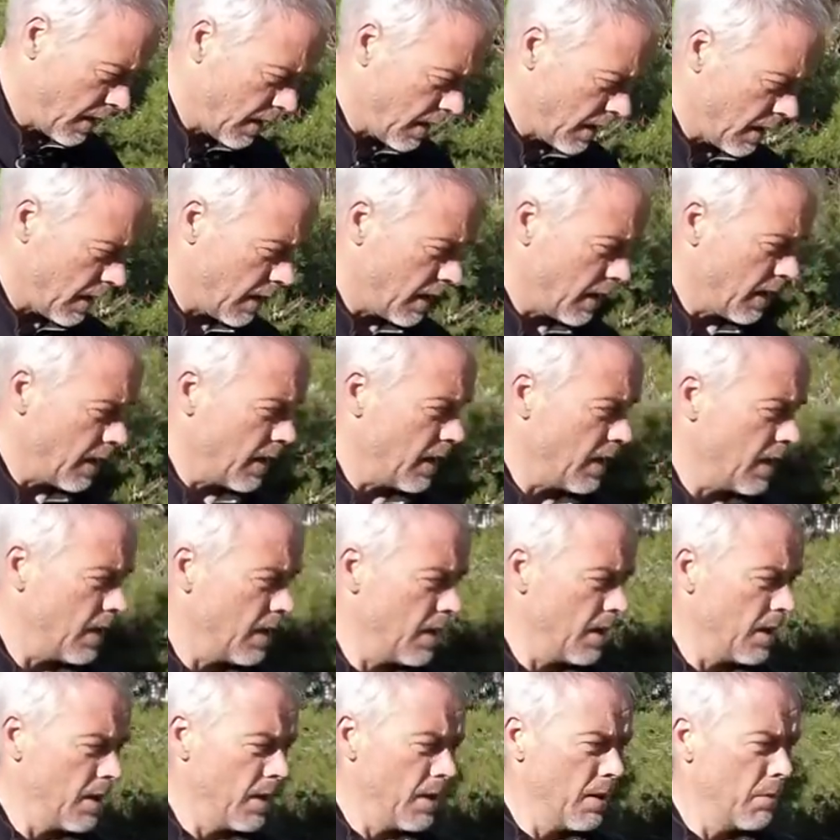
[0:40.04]
a
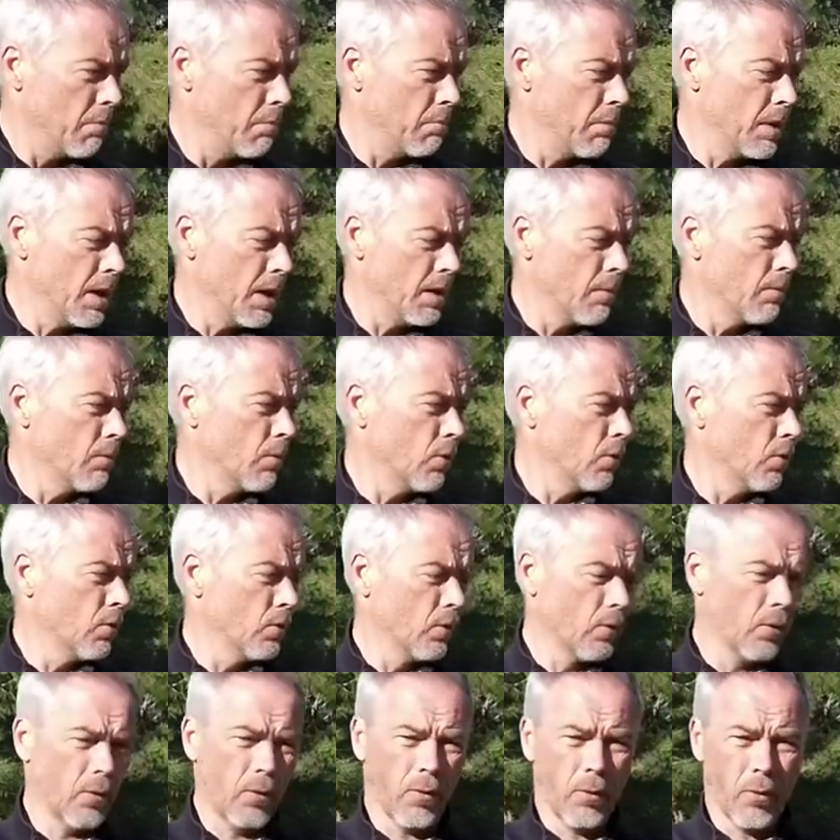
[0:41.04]
Ming
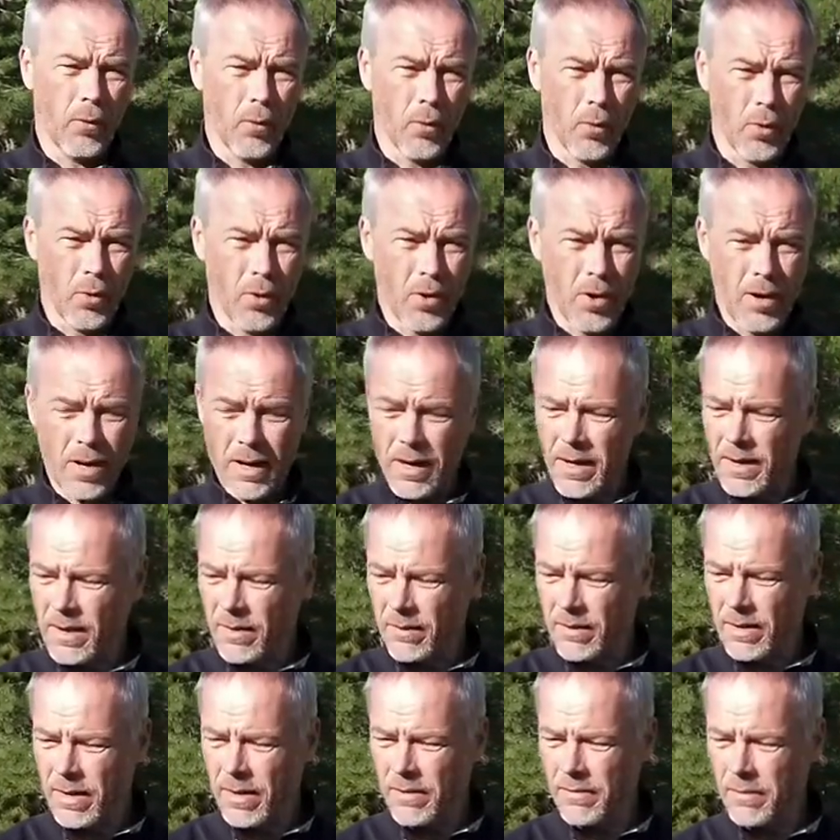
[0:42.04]
Moon 4? I
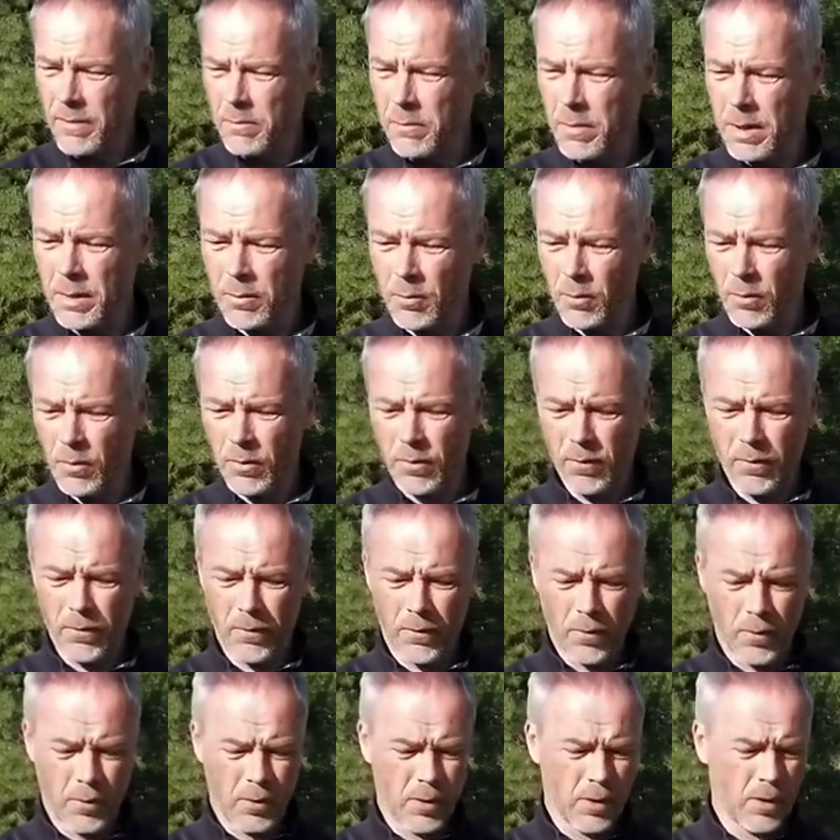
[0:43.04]
don't have the Ming Moon
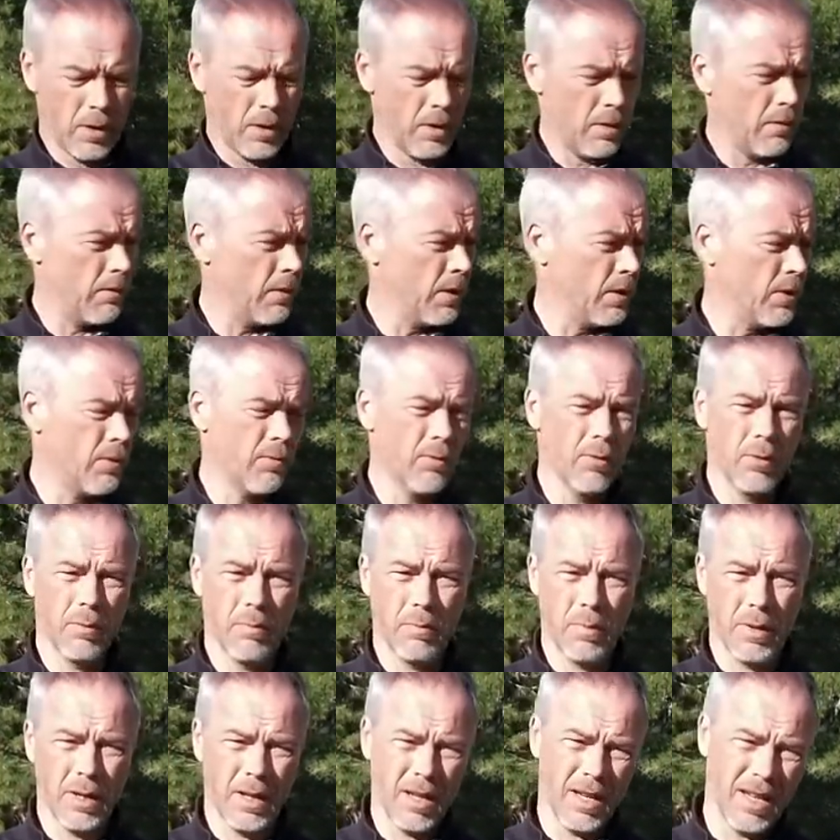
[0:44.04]
4, which
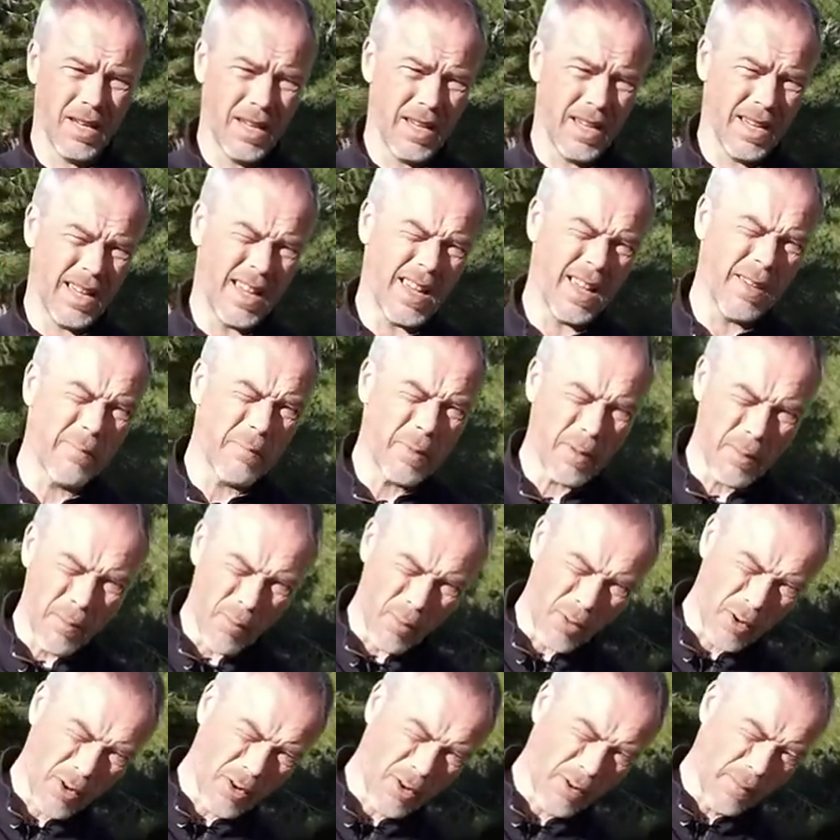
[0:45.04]
would be a bit
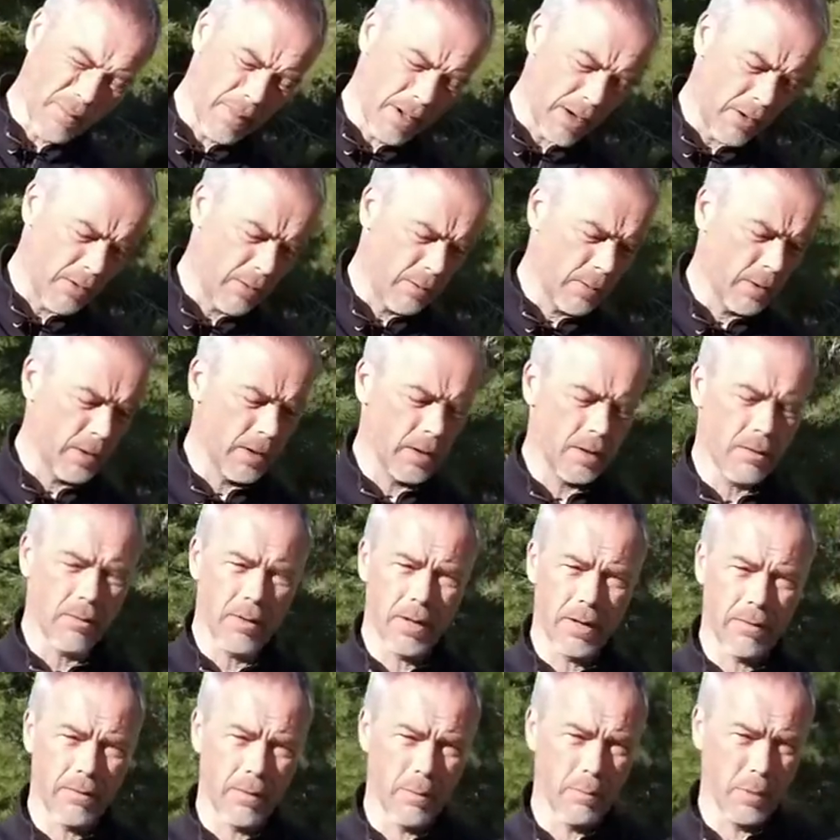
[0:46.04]
more comparable. I
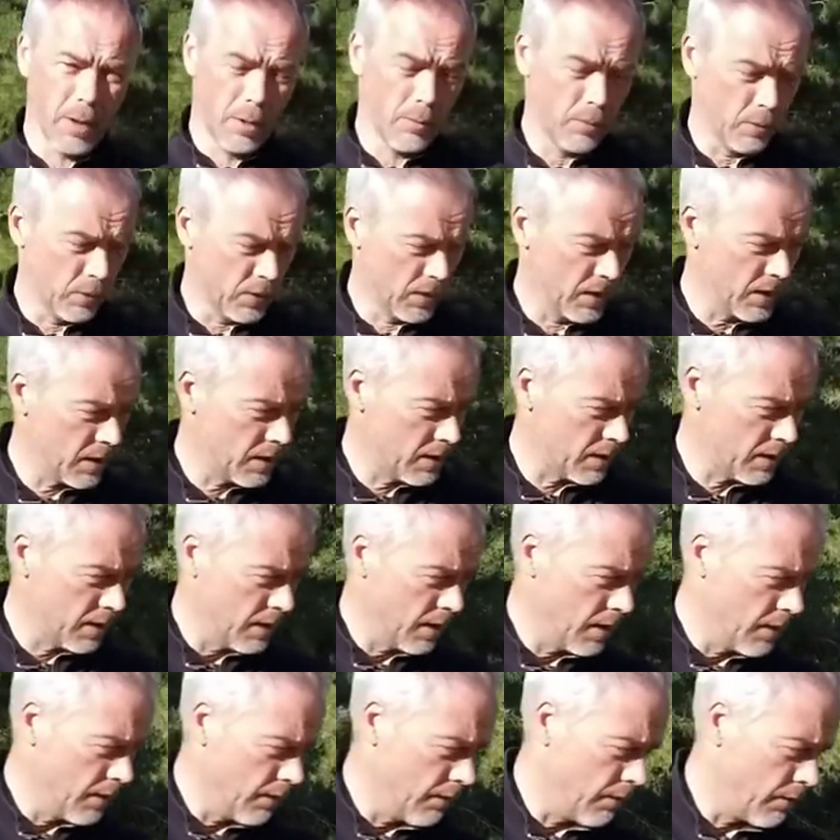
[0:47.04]
only have the Ming Moon 6
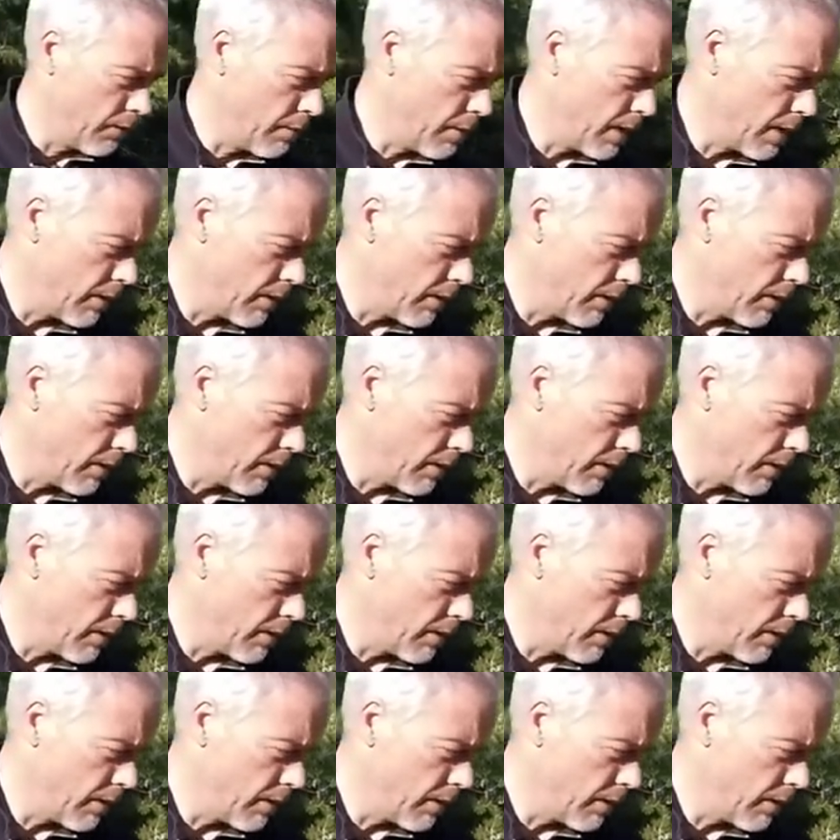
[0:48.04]
from